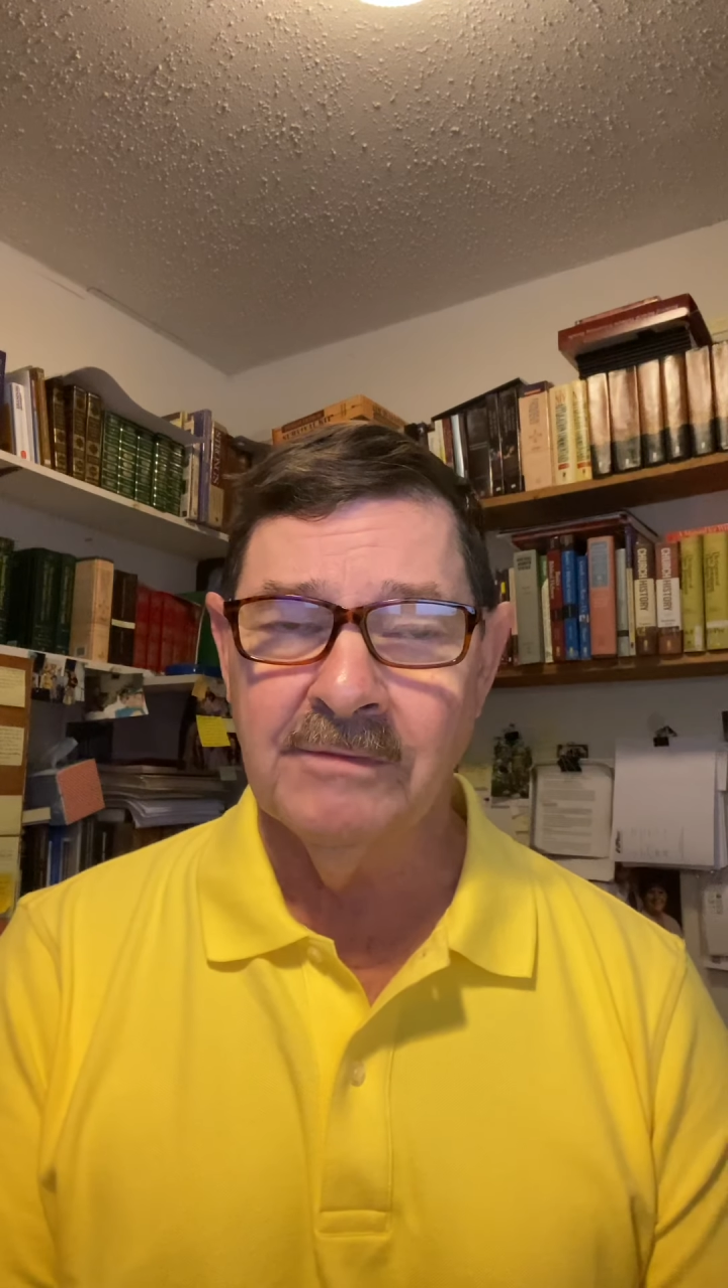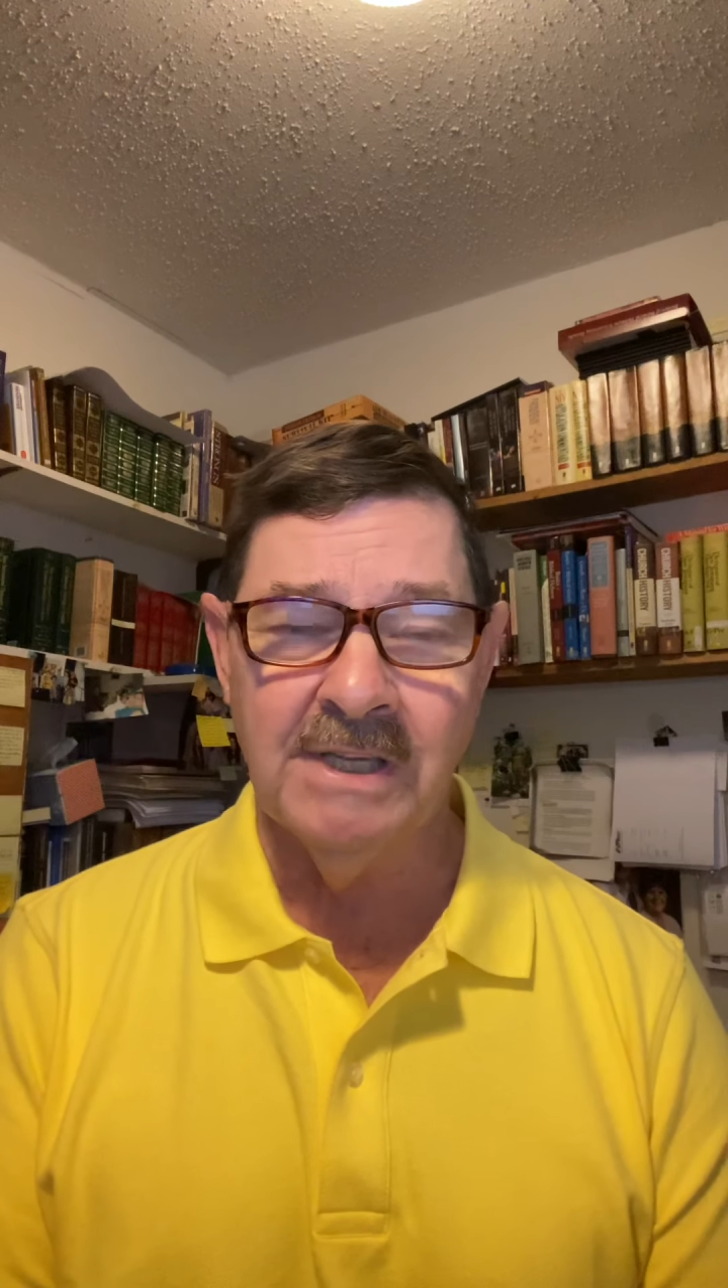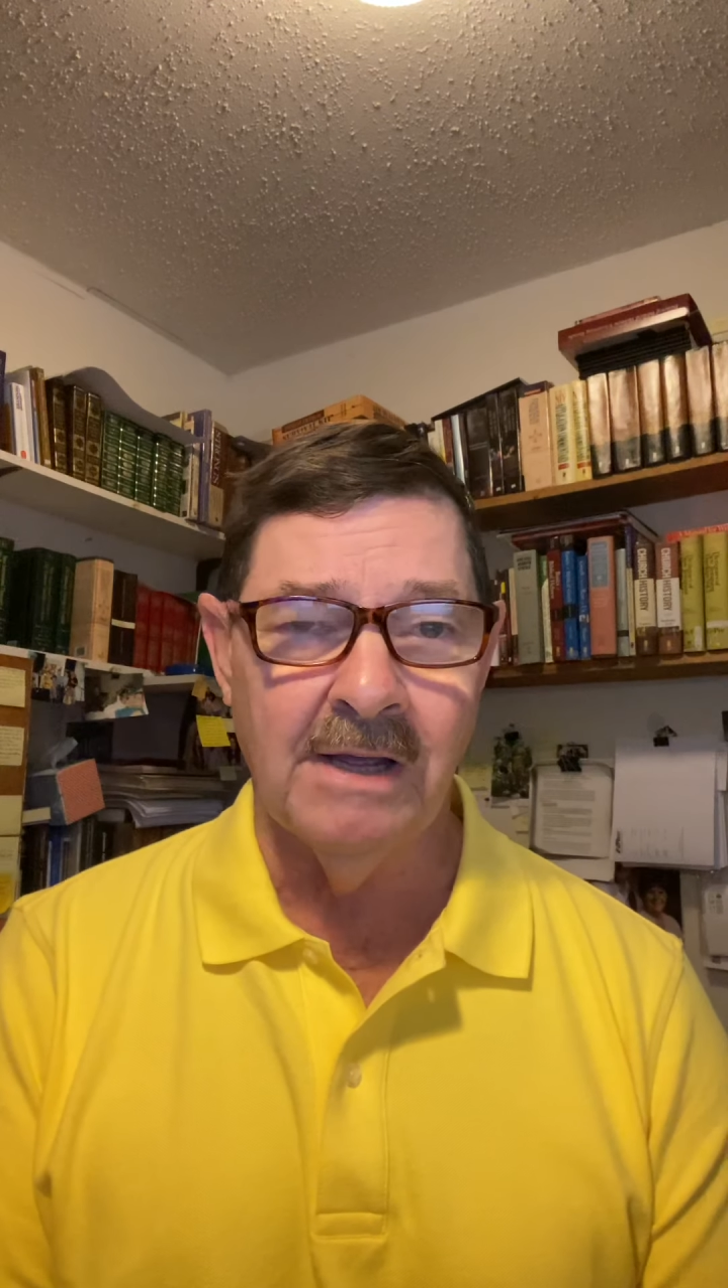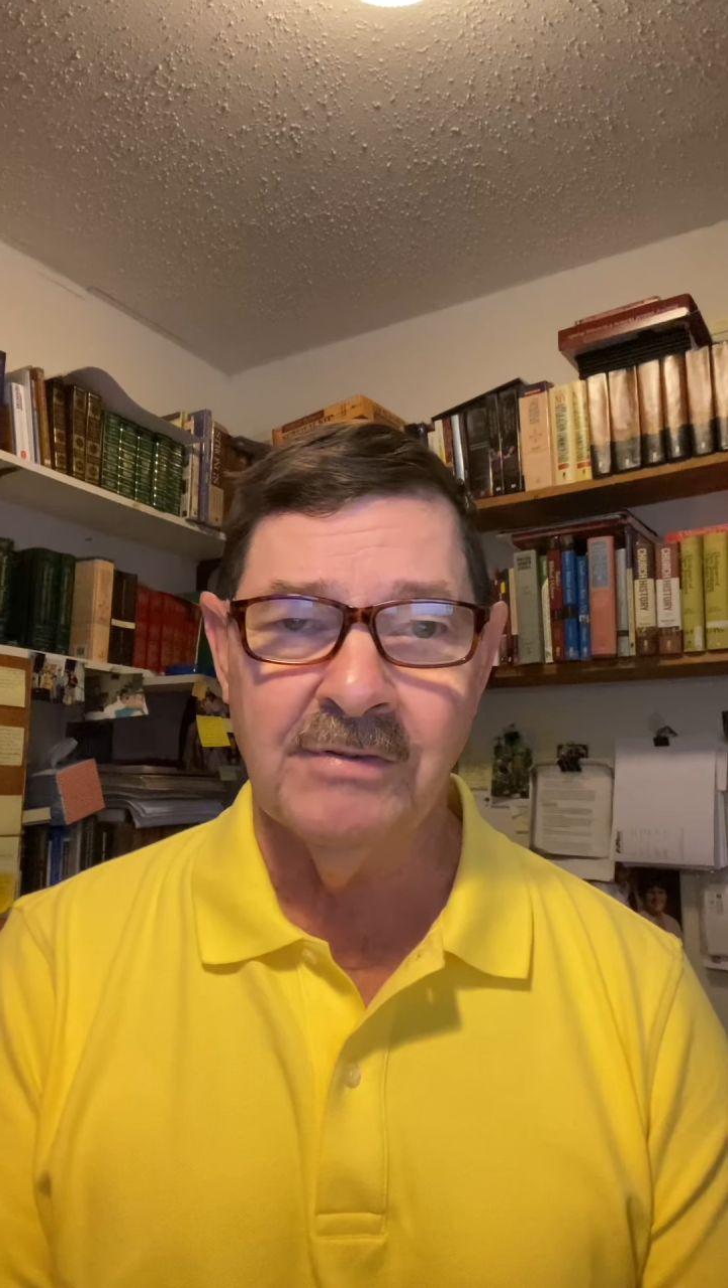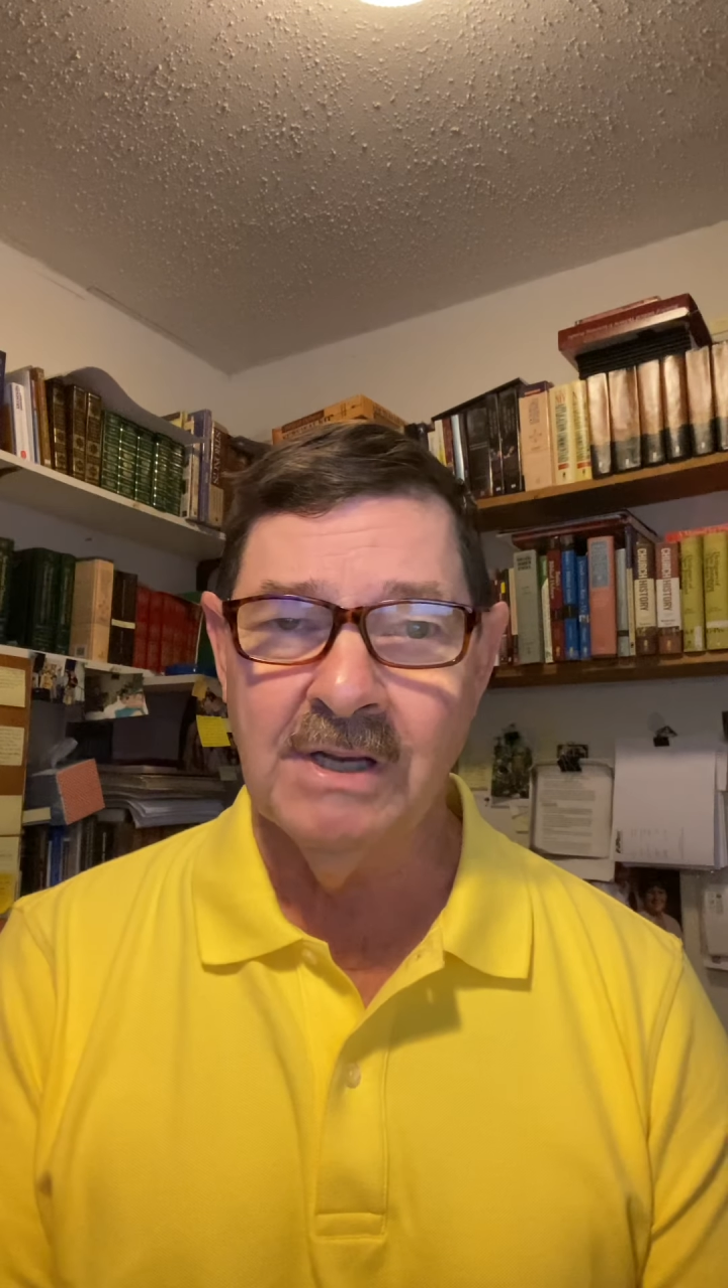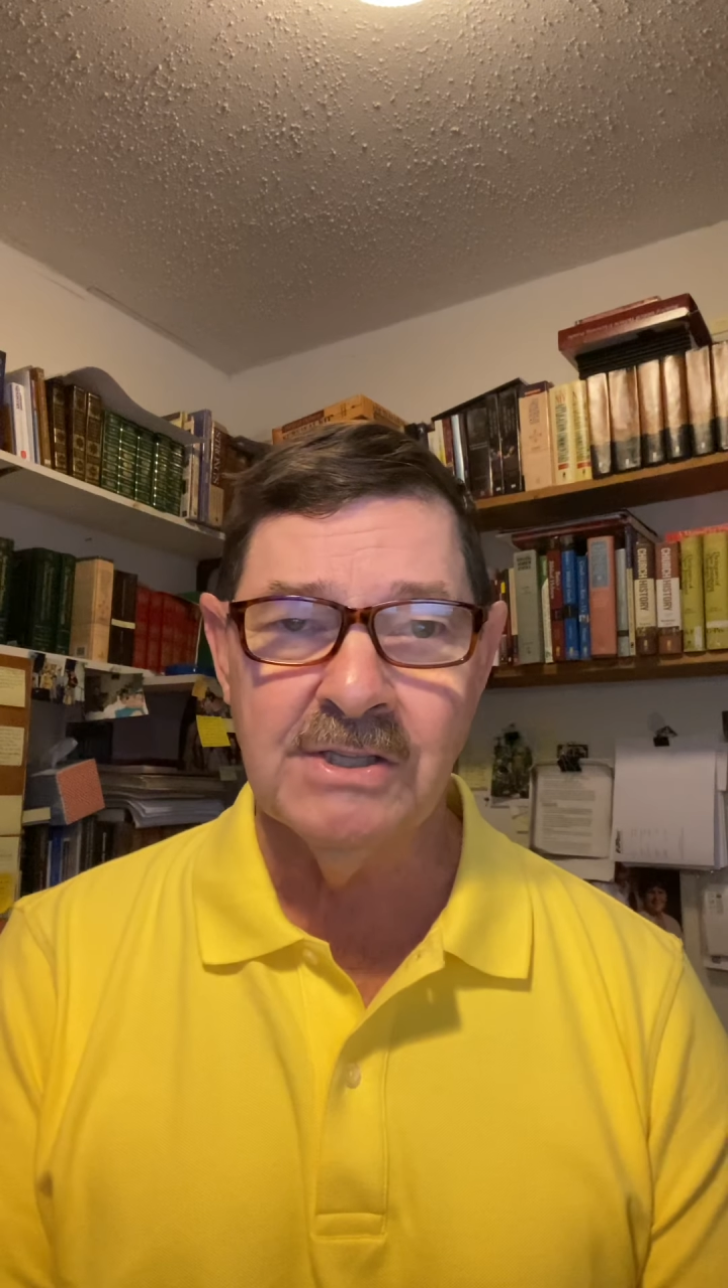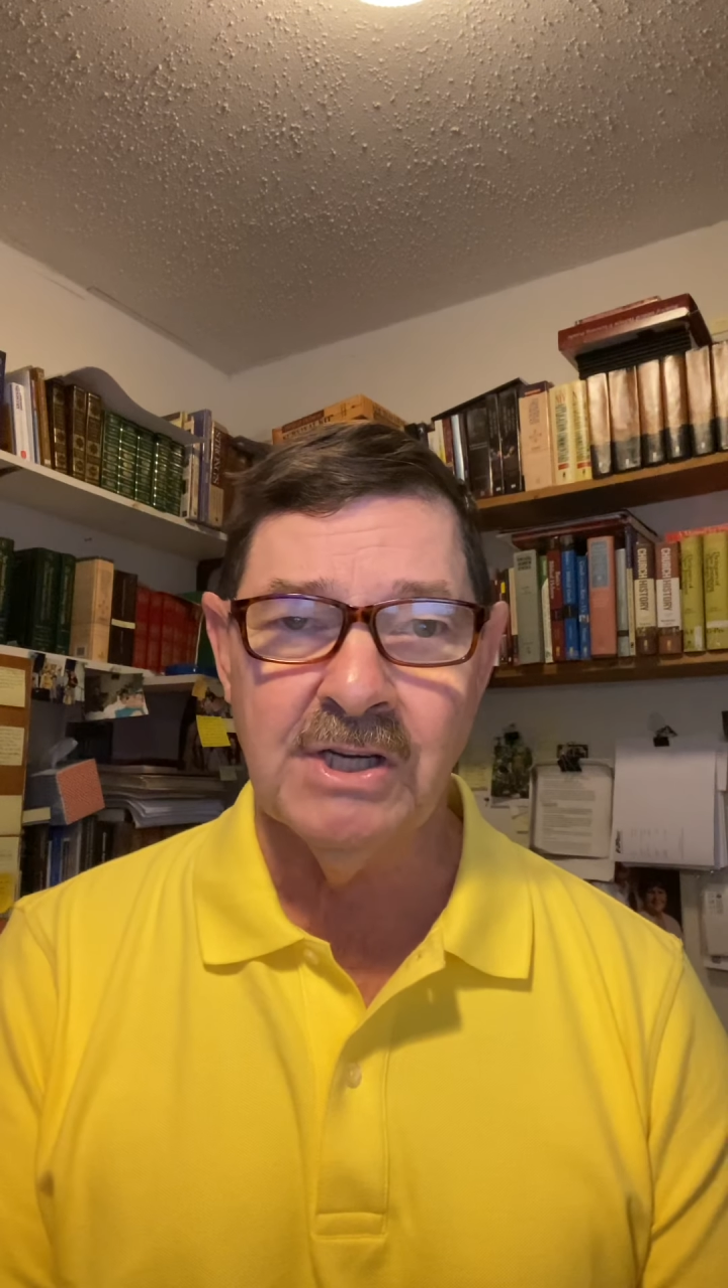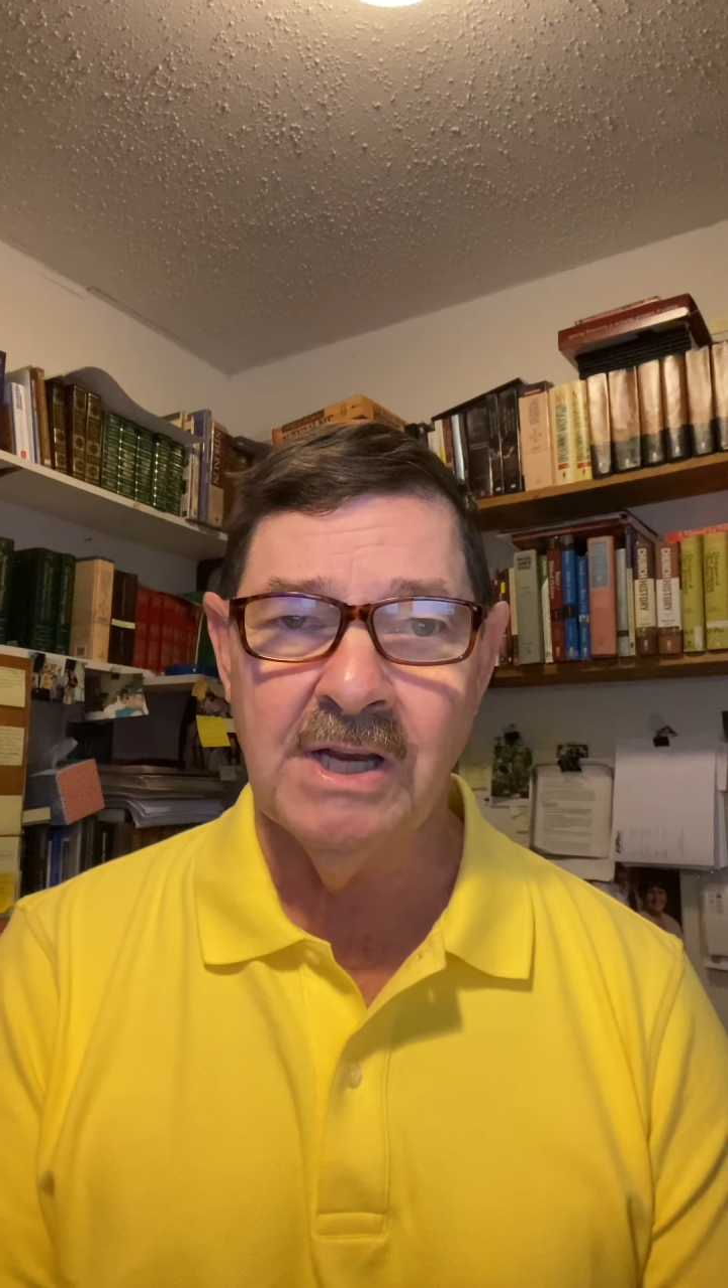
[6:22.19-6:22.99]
a definition